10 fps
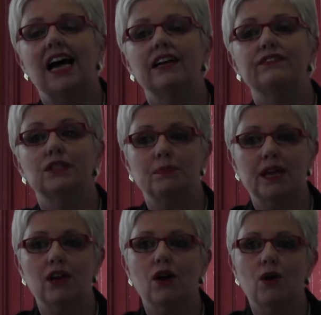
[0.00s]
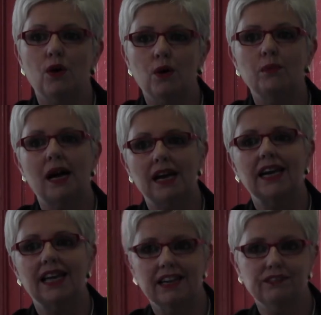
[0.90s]
I have spent all
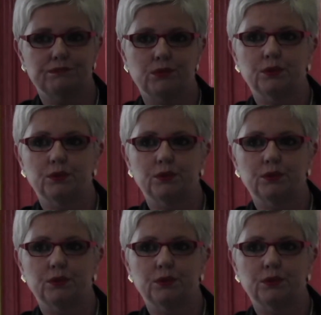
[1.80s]
my life,